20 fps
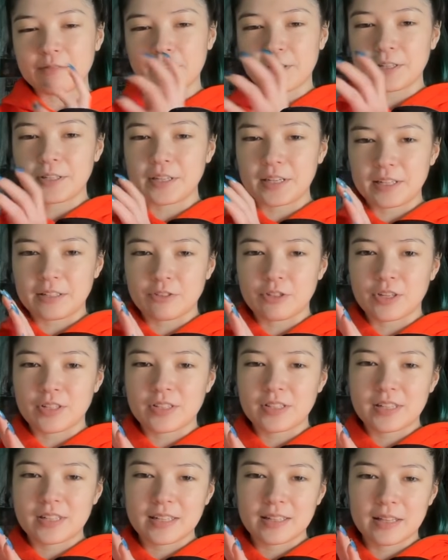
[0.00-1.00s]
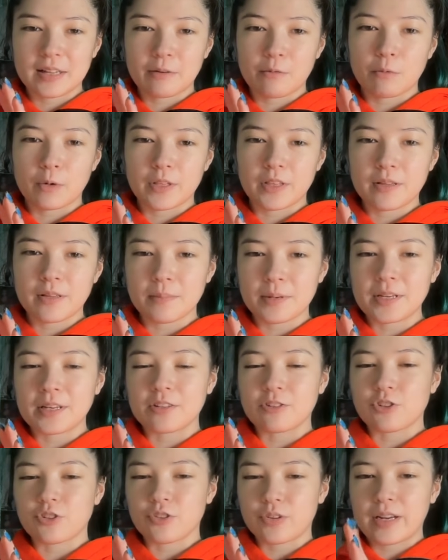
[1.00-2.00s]
very interesting, like with it being
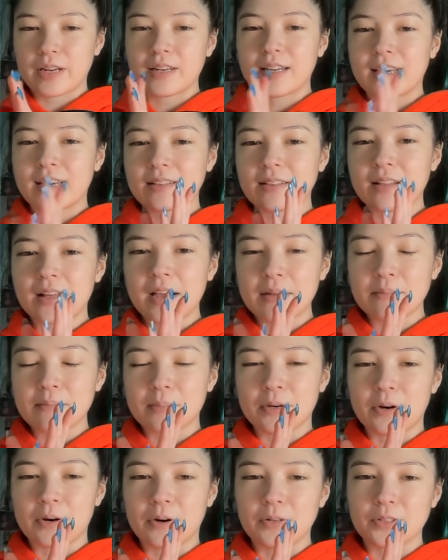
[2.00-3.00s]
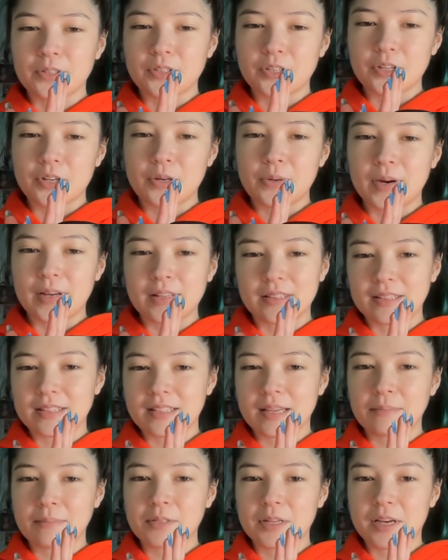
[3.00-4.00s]
a straight neckline, but also at the
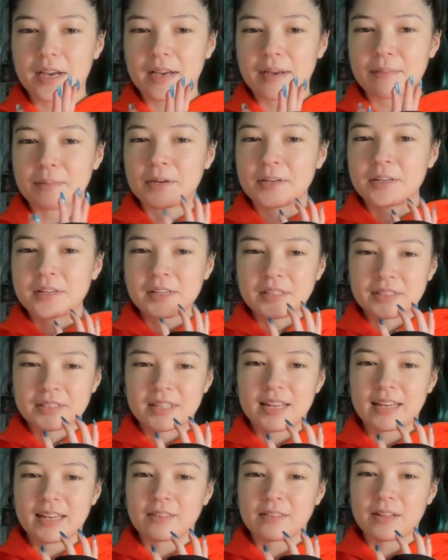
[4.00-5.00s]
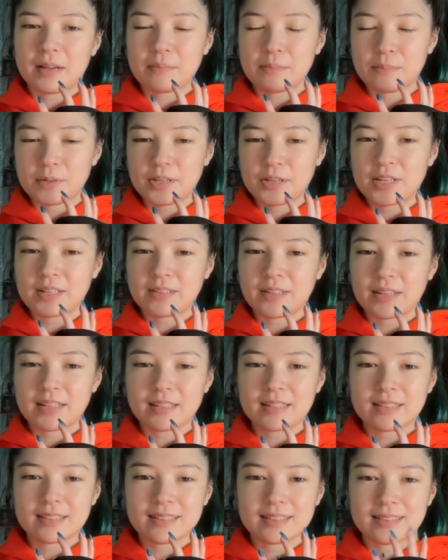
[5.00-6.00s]
same time the neckline being
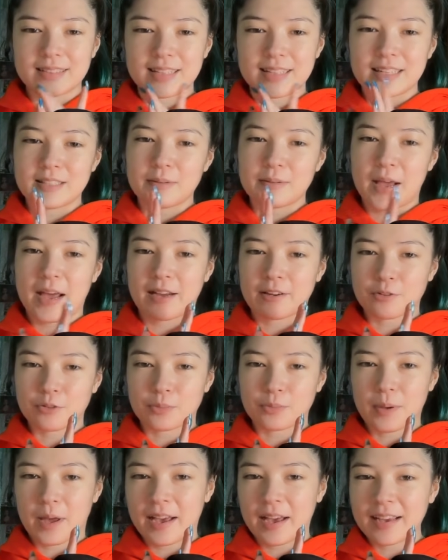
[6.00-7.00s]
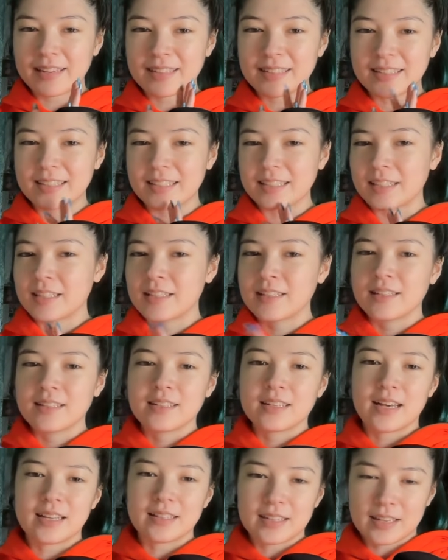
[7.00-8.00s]
like this actual pattern.
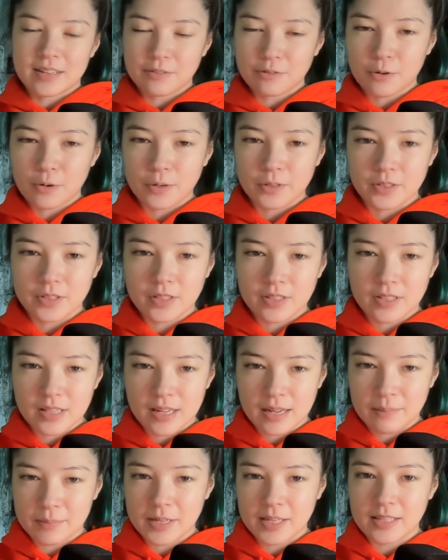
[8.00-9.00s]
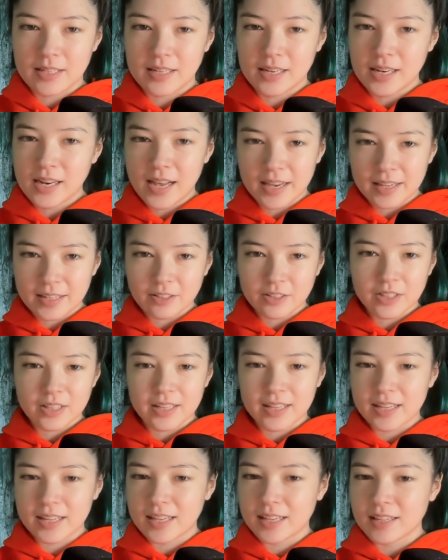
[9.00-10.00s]
And then of course the statement
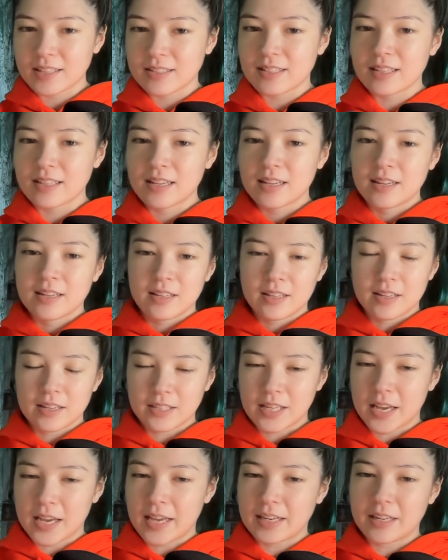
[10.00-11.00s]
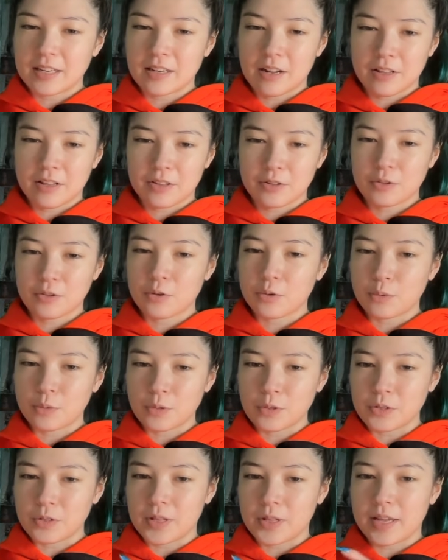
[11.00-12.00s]
necklace, again another
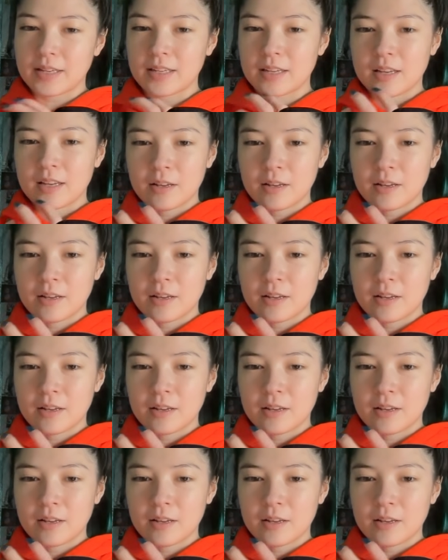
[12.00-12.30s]
cool like